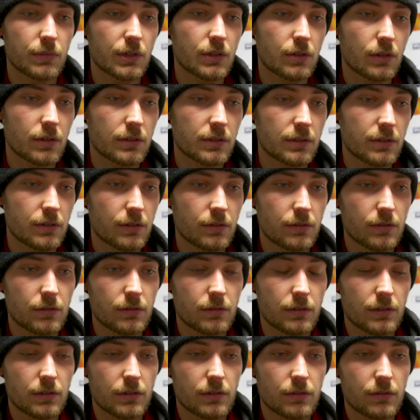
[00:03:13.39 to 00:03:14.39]
because
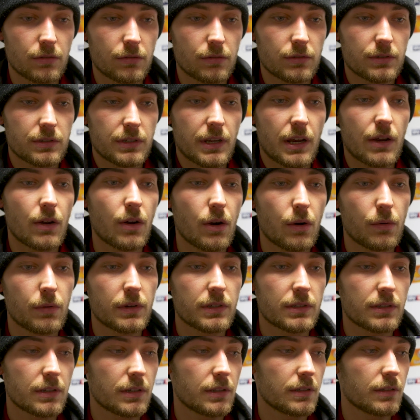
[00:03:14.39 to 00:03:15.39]
you stay always